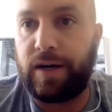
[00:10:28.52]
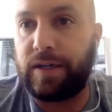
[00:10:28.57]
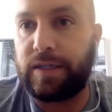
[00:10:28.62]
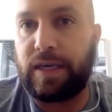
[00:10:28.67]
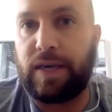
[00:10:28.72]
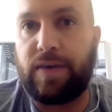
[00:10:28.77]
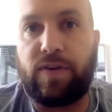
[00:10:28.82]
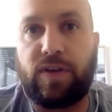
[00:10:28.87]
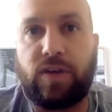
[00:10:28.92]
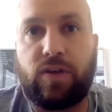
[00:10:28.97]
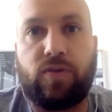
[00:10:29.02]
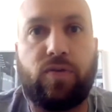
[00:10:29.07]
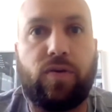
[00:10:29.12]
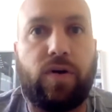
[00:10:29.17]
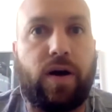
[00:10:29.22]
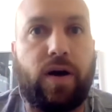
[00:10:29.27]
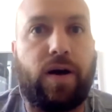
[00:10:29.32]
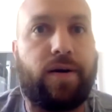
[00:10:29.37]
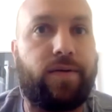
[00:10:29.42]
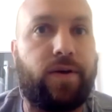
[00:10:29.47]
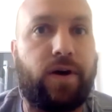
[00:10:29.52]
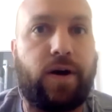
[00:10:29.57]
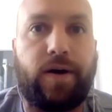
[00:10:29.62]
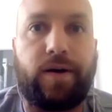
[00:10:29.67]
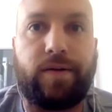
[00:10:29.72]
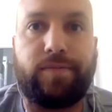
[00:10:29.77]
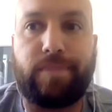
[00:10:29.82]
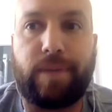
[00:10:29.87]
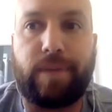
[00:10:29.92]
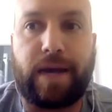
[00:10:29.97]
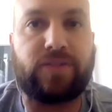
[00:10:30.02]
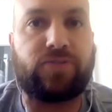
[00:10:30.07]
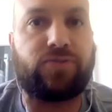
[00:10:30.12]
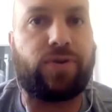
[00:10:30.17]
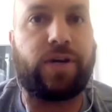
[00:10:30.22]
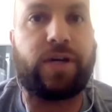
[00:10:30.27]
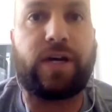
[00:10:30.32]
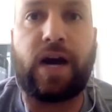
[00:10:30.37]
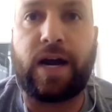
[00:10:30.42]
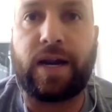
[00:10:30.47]
giving you a extra
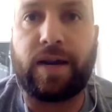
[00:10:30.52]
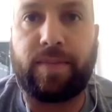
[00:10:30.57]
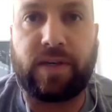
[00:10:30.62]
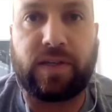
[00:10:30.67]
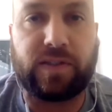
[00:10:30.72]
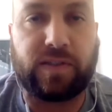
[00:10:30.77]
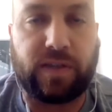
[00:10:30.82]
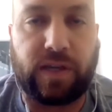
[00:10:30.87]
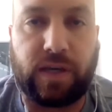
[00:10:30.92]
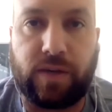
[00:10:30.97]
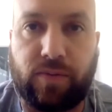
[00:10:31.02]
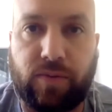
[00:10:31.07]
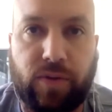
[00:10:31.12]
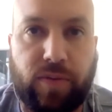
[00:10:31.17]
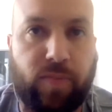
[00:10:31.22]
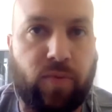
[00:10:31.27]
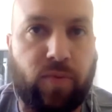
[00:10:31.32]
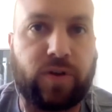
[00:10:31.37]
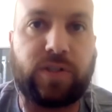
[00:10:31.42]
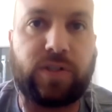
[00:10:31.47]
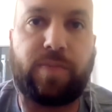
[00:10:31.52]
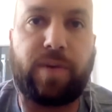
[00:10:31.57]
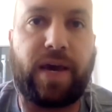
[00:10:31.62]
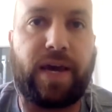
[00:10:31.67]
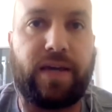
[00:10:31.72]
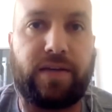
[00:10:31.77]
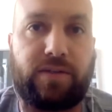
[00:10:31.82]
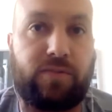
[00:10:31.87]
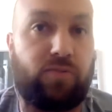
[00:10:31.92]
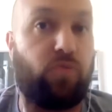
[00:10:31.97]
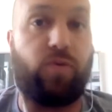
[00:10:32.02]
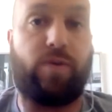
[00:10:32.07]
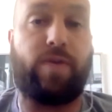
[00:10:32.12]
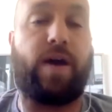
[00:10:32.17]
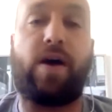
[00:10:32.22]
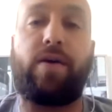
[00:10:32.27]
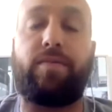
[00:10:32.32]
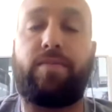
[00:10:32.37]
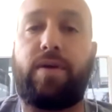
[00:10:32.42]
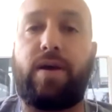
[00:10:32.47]
economy seat with more space
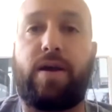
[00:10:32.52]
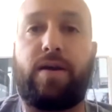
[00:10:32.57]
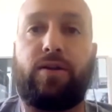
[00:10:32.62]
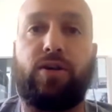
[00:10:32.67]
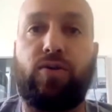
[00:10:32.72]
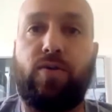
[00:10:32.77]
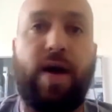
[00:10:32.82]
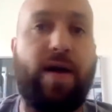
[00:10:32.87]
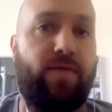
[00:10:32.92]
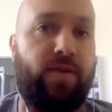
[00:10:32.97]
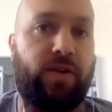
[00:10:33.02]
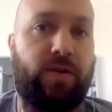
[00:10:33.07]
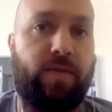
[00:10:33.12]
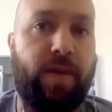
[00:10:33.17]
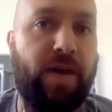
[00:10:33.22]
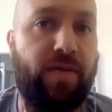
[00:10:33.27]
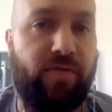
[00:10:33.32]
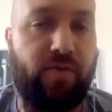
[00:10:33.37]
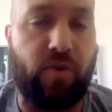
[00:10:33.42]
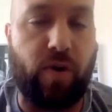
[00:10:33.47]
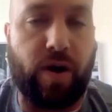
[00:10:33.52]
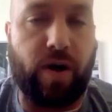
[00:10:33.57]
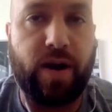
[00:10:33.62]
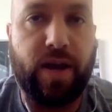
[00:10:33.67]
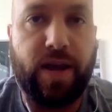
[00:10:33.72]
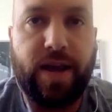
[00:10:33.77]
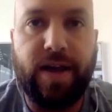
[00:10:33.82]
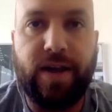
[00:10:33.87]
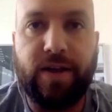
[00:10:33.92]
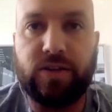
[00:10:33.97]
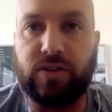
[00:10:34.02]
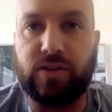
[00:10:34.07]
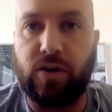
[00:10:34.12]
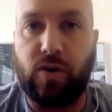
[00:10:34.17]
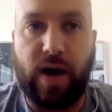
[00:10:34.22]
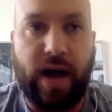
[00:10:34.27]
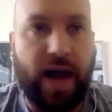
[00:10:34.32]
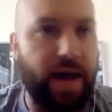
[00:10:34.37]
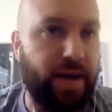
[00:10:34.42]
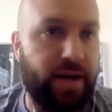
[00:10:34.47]
without you having to pay for it.
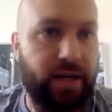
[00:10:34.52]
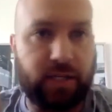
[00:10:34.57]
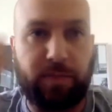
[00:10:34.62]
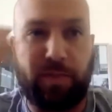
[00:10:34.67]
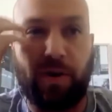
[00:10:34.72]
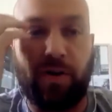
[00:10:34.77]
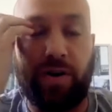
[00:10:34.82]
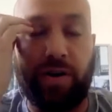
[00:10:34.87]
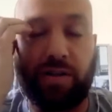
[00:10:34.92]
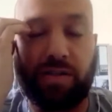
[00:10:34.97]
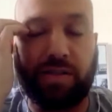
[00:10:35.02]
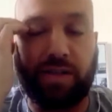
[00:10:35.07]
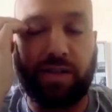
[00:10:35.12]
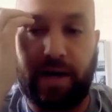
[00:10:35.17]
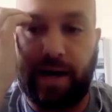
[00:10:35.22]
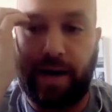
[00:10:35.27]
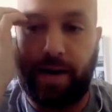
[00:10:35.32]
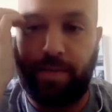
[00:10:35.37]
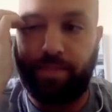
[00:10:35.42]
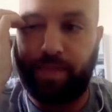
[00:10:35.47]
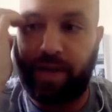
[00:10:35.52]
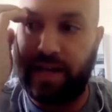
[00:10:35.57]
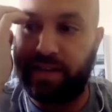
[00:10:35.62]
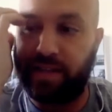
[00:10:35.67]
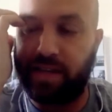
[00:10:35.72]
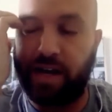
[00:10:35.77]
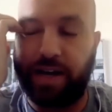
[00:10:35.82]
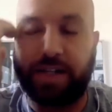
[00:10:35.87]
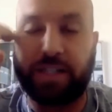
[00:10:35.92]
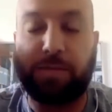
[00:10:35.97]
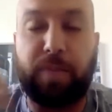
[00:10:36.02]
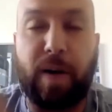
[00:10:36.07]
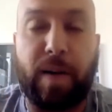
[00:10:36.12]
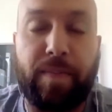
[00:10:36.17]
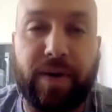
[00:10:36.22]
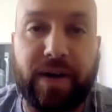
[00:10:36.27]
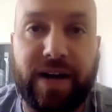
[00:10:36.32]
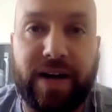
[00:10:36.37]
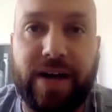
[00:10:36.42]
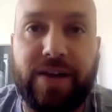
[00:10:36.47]
So I had an experience at the Andes
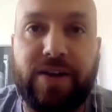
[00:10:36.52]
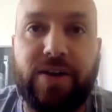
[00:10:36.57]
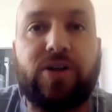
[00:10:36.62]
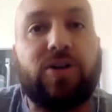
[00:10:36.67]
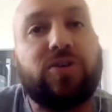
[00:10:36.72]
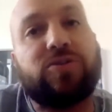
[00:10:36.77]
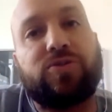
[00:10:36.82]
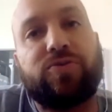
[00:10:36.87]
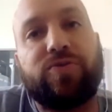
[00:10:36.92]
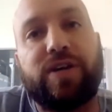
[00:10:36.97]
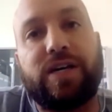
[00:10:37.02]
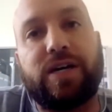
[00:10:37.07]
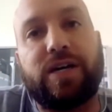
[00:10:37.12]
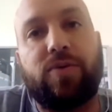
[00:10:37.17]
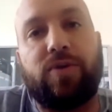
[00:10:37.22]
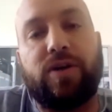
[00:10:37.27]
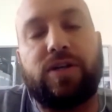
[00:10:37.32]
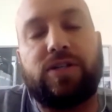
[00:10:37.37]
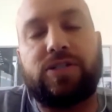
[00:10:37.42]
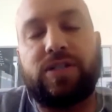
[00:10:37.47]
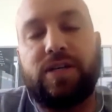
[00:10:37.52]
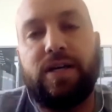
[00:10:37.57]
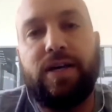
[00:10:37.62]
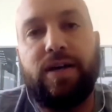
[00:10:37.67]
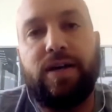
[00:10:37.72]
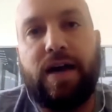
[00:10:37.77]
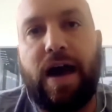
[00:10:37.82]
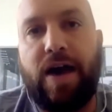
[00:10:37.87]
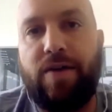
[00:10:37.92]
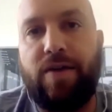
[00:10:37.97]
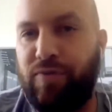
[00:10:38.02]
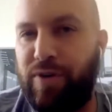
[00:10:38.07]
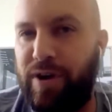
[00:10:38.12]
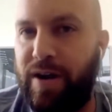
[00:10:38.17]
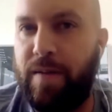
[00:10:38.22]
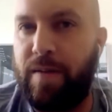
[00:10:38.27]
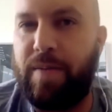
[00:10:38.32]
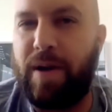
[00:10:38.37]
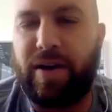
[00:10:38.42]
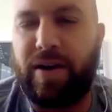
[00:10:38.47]
Papagayo, Costa Rica, which I've
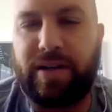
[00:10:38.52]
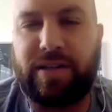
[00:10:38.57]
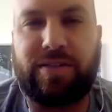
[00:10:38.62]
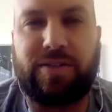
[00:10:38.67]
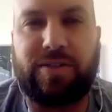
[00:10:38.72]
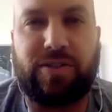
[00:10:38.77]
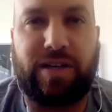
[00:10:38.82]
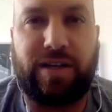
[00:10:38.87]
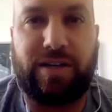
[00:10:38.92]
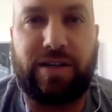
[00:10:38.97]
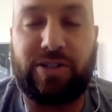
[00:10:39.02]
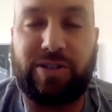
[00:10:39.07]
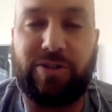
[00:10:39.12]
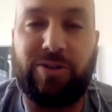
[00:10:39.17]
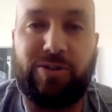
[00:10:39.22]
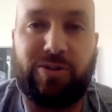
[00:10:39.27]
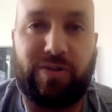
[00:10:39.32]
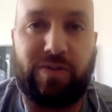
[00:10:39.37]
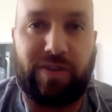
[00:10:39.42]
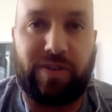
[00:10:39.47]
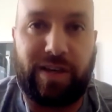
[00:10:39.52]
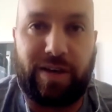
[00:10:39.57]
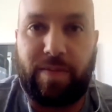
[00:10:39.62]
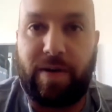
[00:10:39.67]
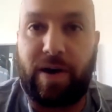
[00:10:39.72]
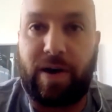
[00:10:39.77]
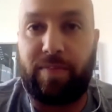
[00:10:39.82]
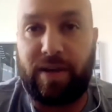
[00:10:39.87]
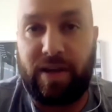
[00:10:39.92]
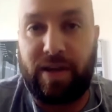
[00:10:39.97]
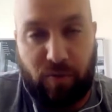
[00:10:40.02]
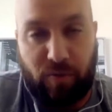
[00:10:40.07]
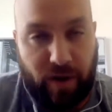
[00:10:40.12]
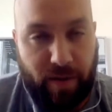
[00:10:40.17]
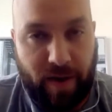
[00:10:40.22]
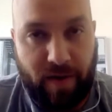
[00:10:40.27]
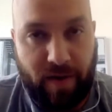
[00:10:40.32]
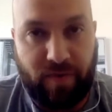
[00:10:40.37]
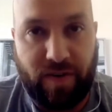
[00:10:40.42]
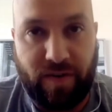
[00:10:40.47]
written about exclusively about being one of
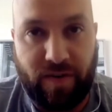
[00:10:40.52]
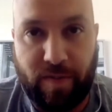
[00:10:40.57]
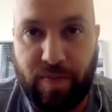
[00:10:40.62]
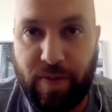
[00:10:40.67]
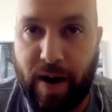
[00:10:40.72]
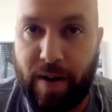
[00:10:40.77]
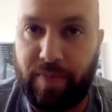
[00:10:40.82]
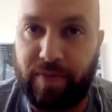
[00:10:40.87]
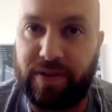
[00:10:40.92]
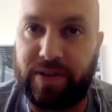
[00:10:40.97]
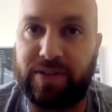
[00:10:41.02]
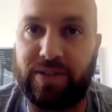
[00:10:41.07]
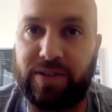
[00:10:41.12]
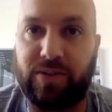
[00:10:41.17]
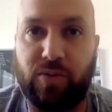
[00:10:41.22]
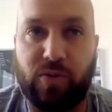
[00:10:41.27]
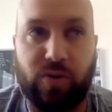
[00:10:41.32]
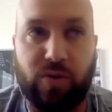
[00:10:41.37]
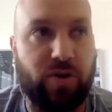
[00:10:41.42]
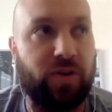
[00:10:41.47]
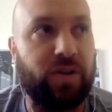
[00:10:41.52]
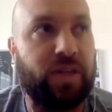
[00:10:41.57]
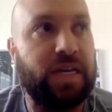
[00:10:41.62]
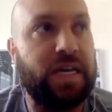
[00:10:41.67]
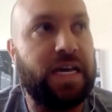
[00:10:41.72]
my favorite properties in the world.